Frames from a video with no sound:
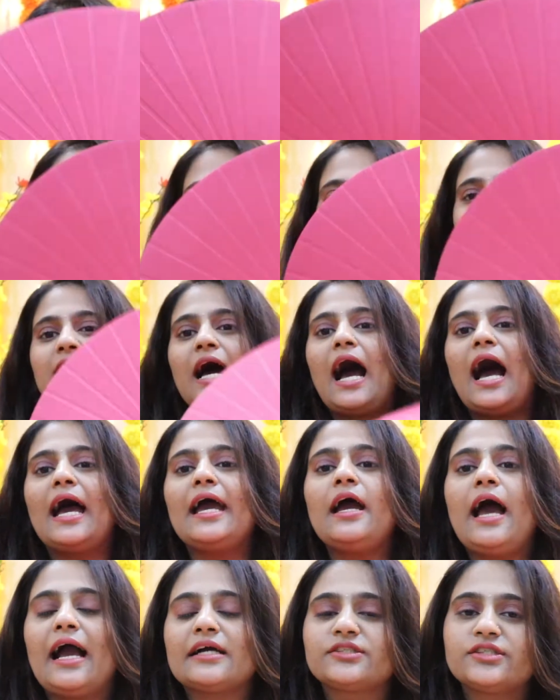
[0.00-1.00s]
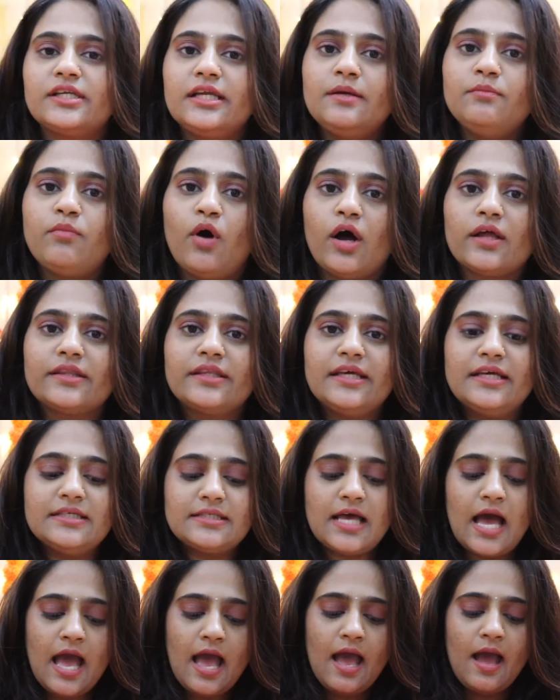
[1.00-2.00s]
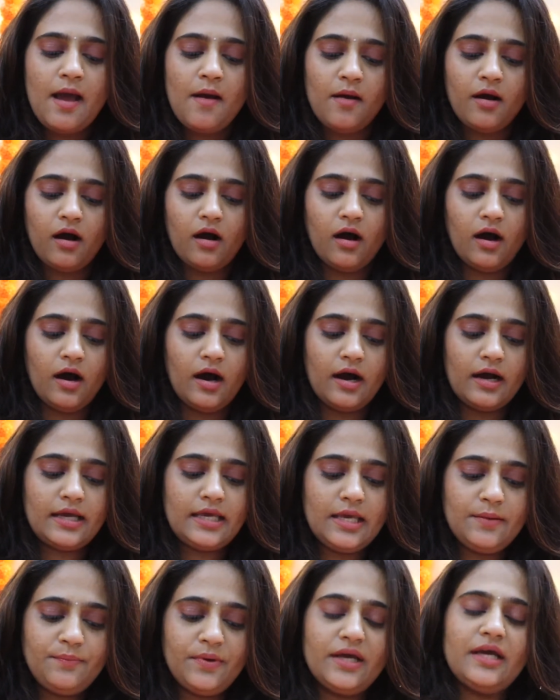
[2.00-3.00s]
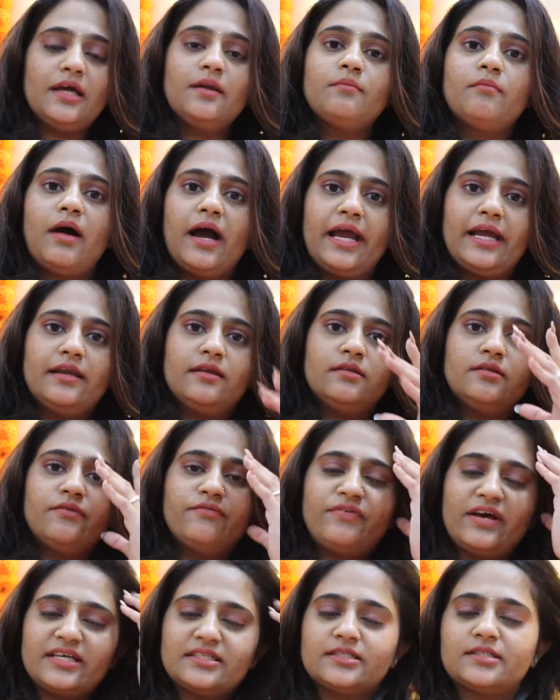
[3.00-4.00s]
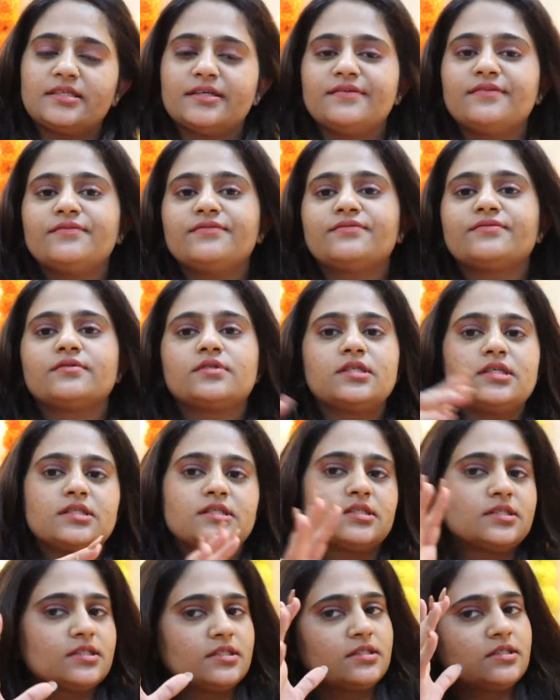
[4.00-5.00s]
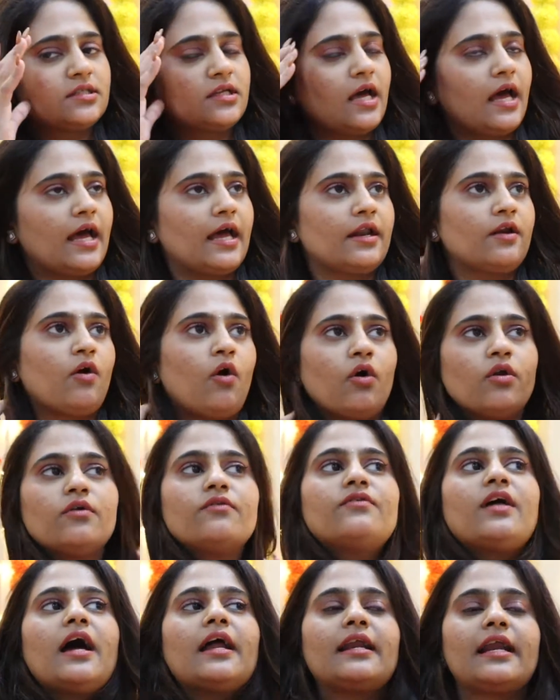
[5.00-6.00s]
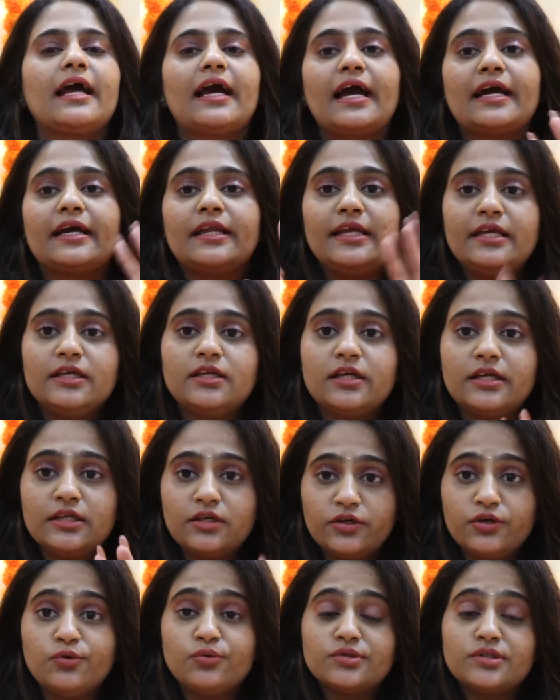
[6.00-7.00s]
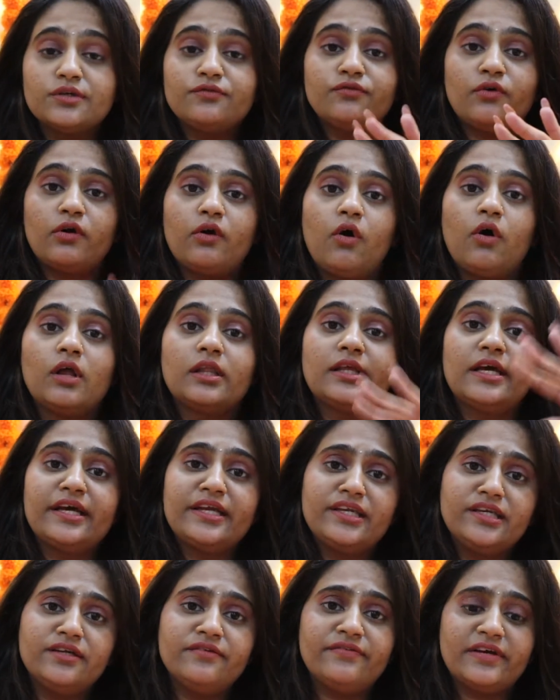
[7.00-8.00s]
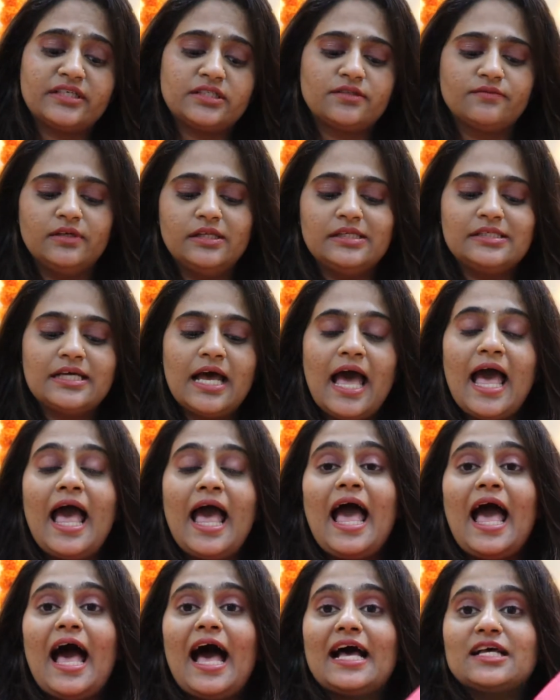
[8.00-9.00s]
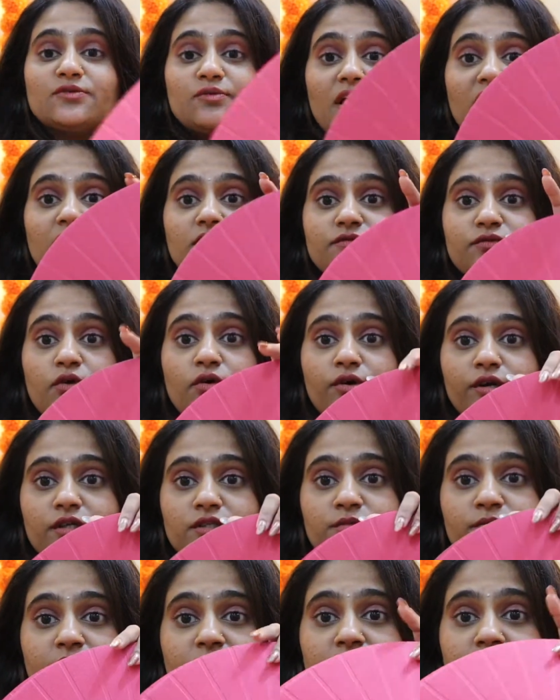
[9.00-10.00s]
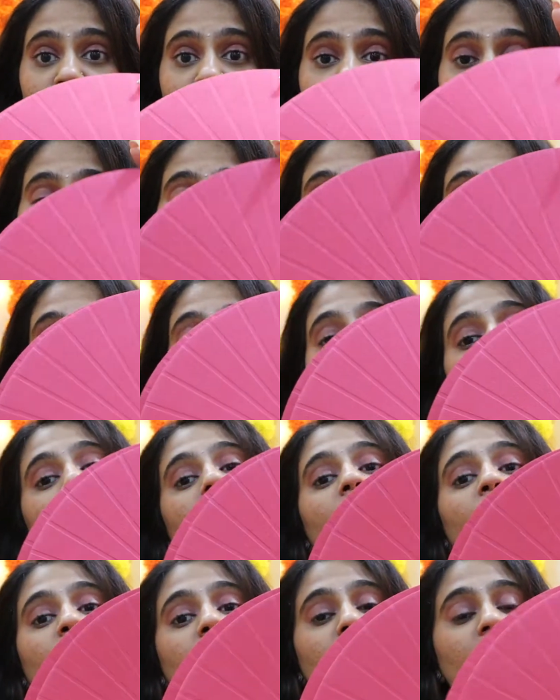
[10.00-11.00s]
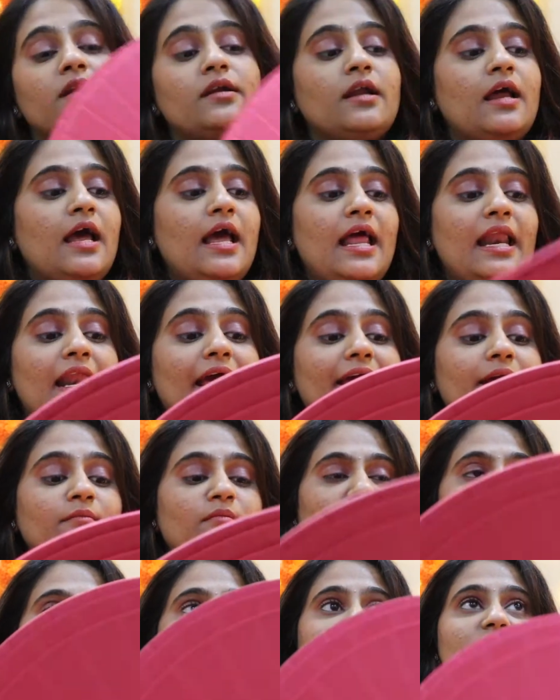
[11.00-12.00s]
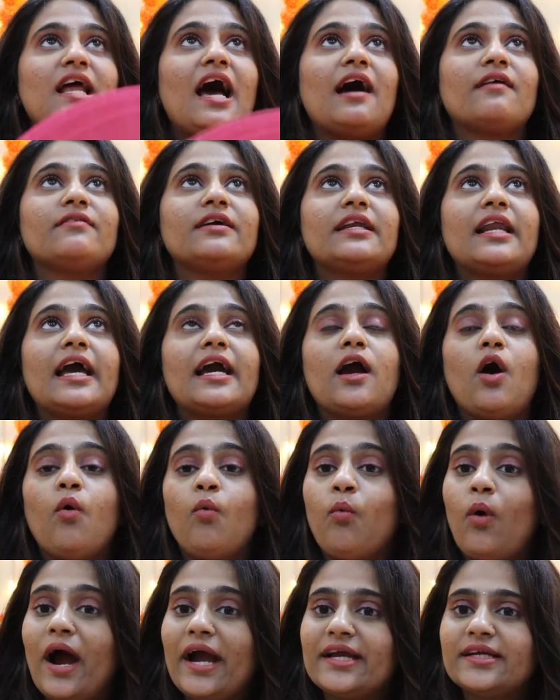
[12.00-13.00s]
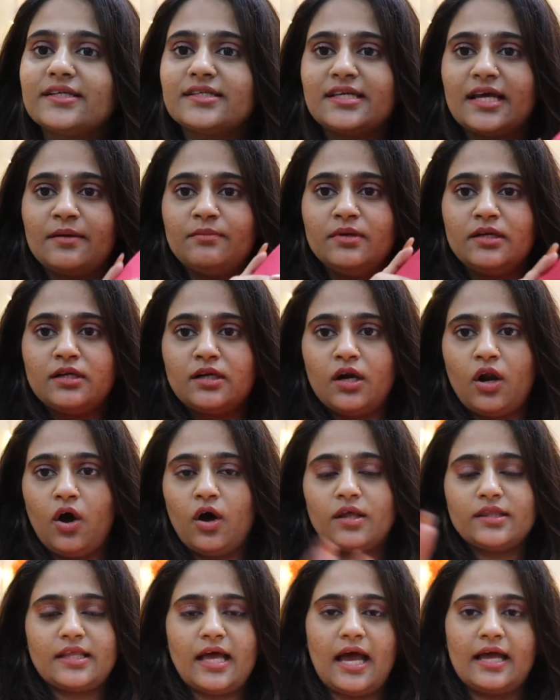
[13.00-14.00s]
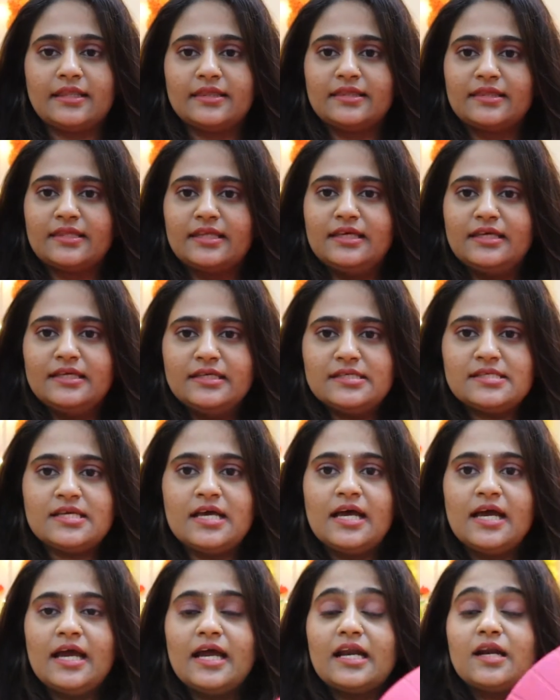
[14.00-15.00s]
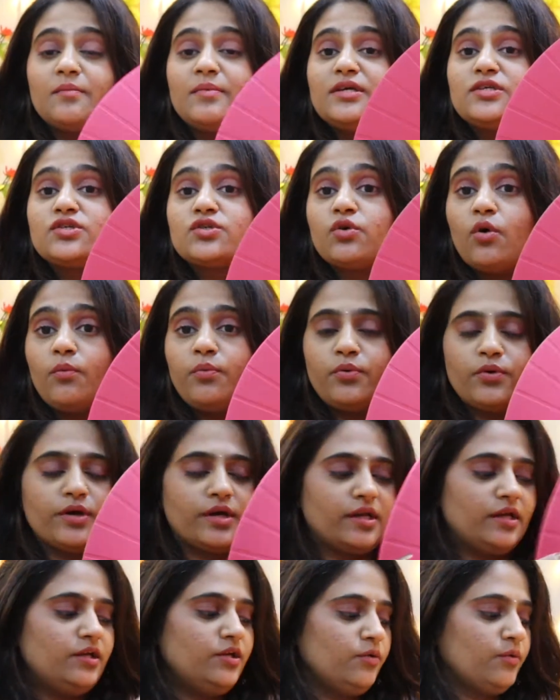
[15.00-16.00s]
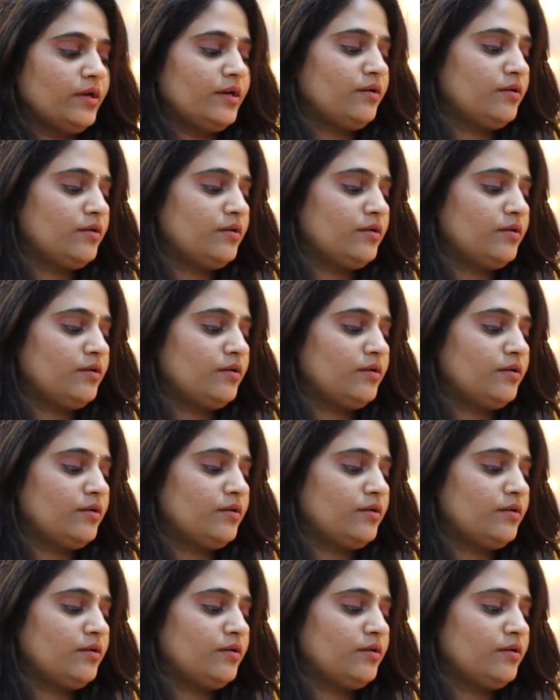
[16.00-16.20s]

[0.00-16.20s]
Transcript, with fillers: ones. I actually bought these uh, keeping in mind the festive season and all of that like I can e use it for all the Indian festivals as well as for Christmas look how pretty will it like imagine having like a white tablecloth and these will be so pretty during